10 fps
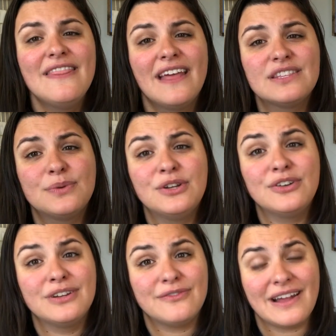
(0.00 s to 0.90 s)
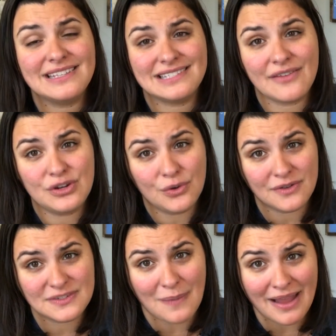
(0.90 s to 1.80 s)
That's where you're going to find Seven
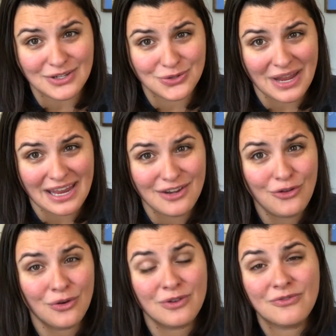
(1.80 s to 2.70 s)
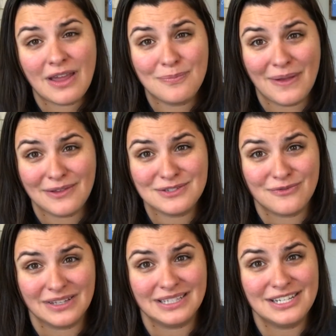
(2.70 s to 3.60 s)
Dwarfs Mine Train. You're going to find Belle's
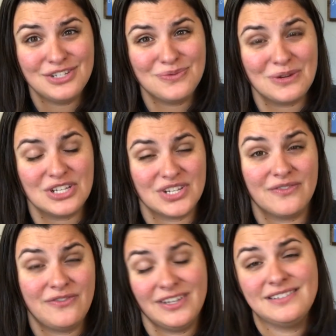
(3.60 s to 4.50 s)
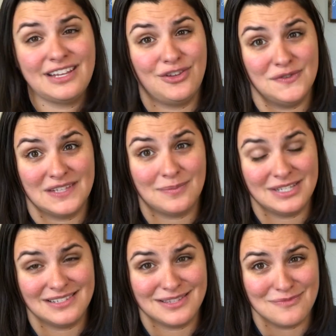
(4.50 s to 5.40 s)
Village, which feels like you
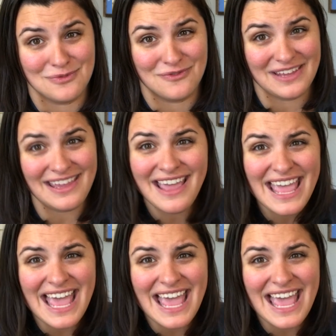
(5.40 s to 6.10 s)
stepped into the movie.